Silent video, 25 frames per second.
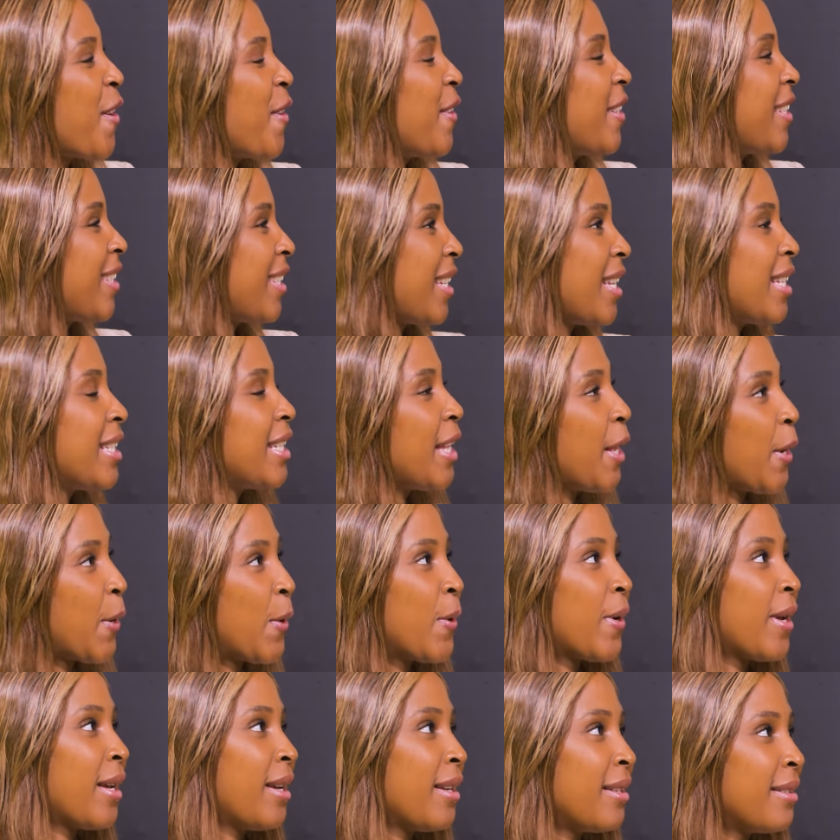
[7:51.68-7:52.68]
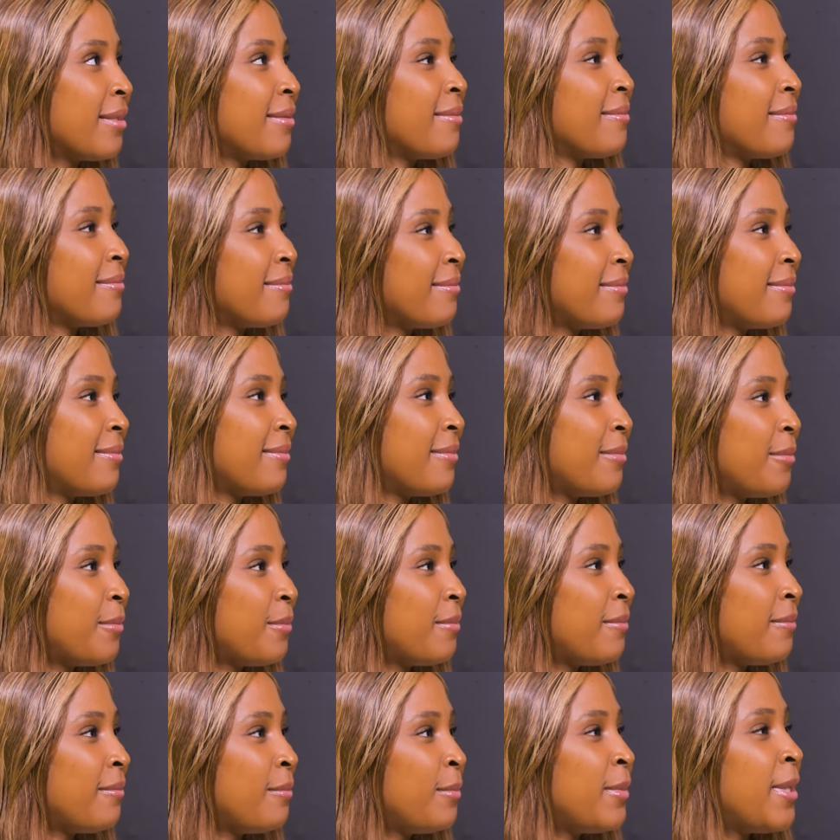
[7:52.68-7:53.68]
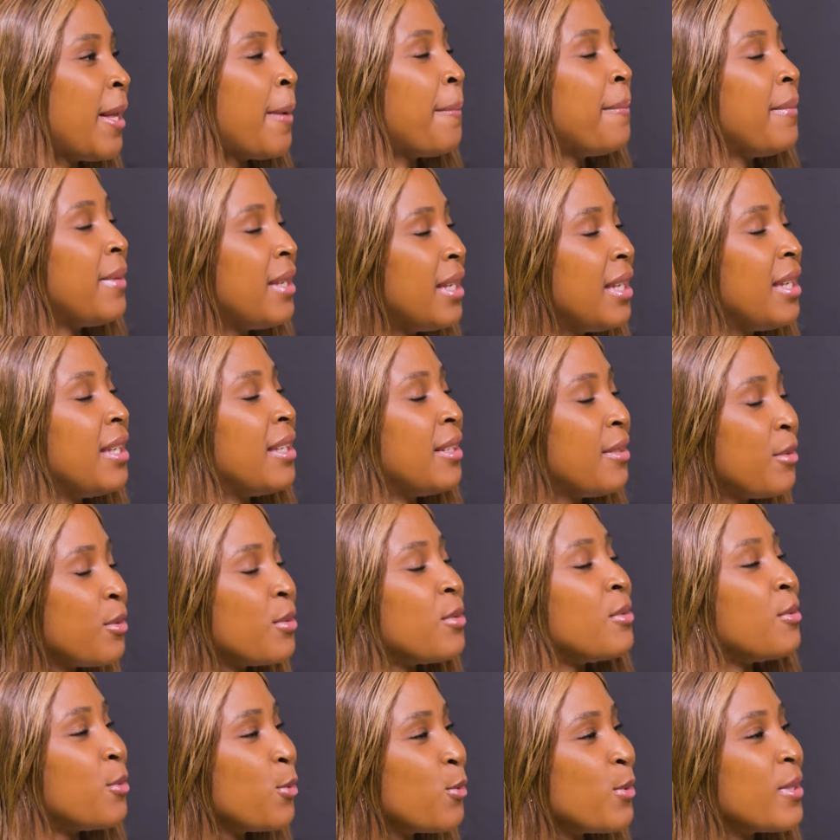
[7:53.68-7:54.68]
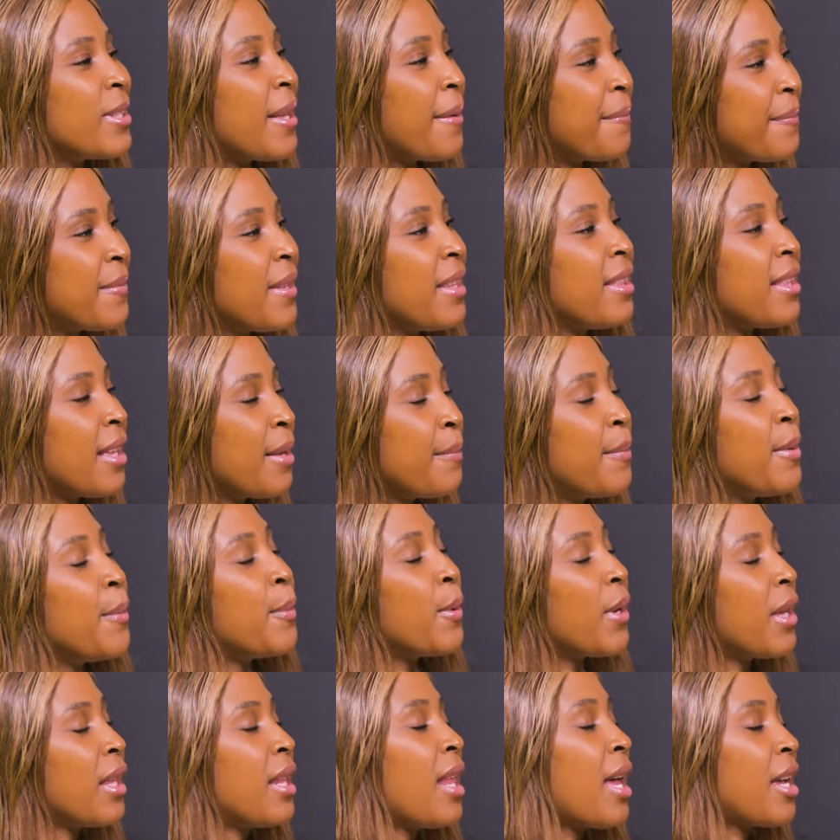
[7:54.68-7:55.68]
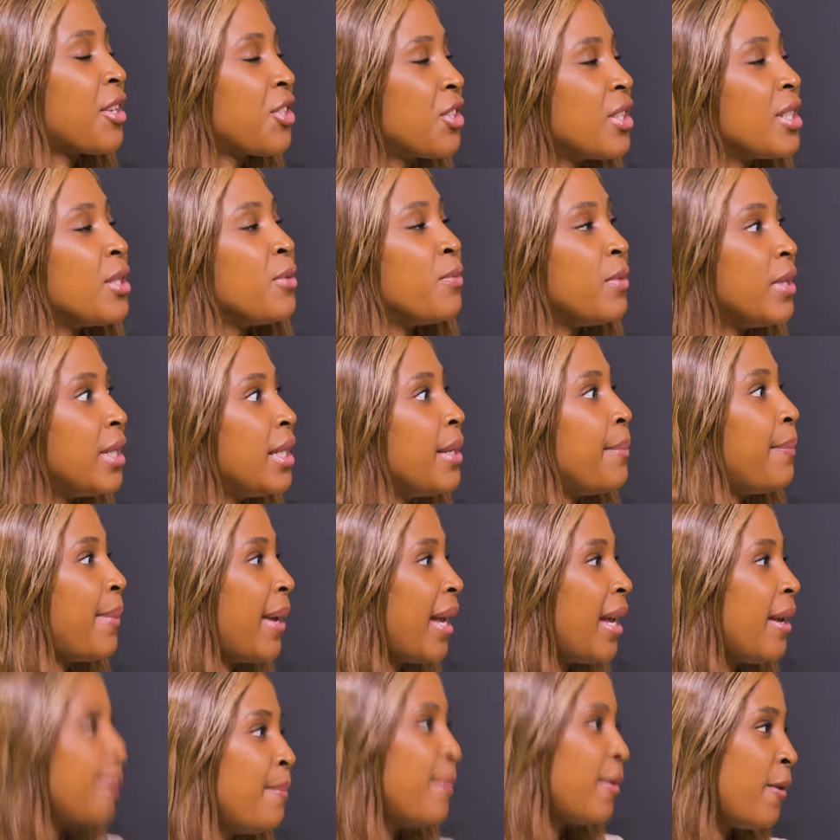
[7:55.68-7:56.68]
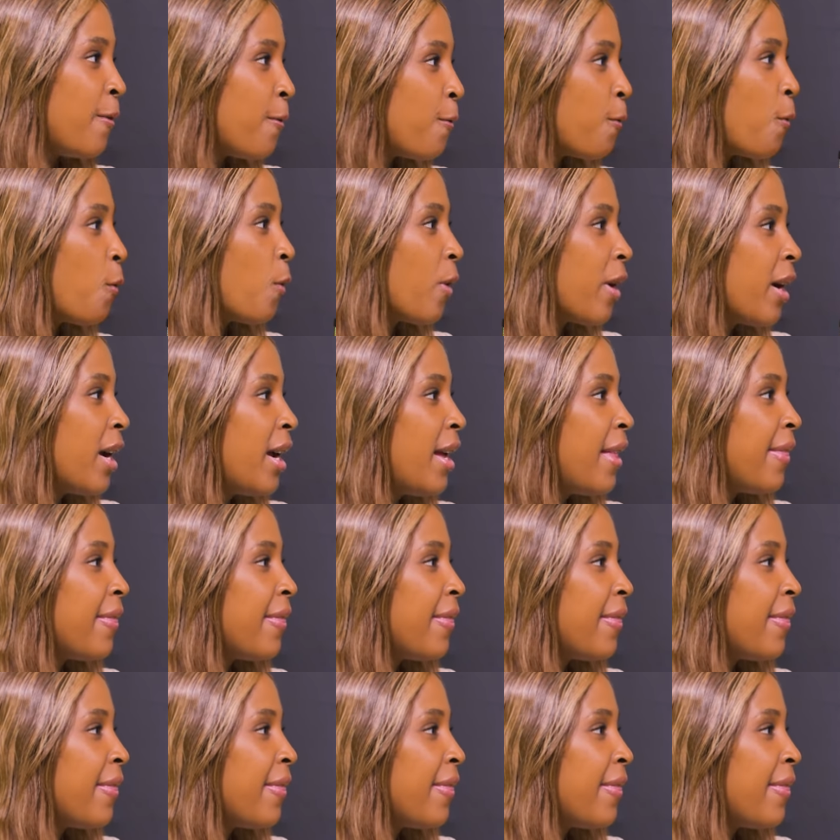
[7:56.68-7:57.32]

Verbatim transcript: so I was just like, okay, let me do something that people can actually really pay me for